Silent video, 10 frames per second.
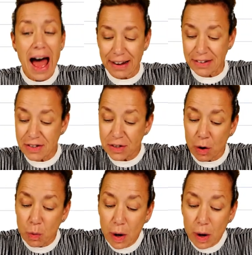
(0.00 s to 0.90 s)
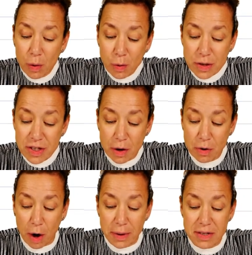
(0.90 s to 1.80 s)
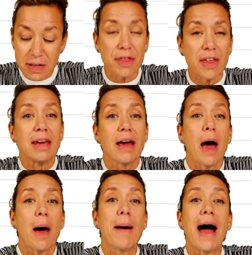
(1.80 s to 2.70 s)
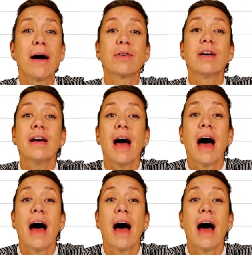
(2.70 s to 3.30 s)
and we're also going to think about